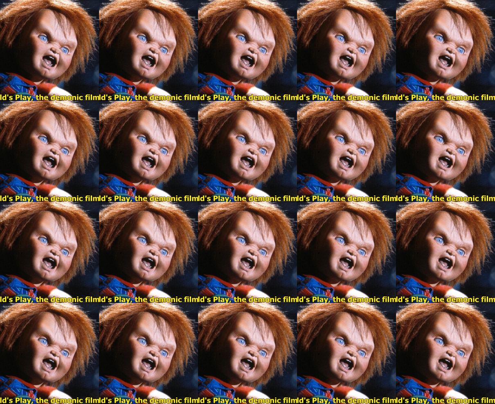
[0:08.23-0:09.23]

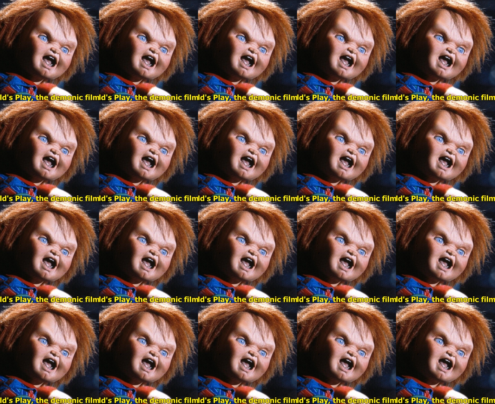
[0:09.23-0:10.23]

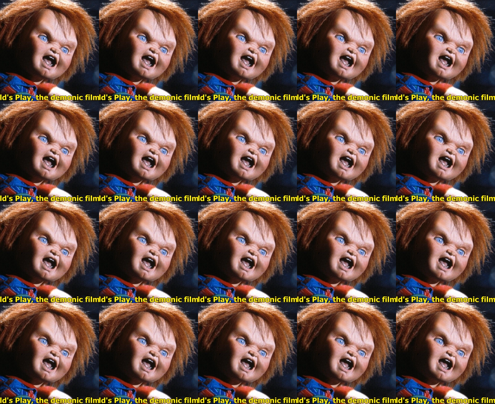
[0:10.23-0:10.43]
[no speech]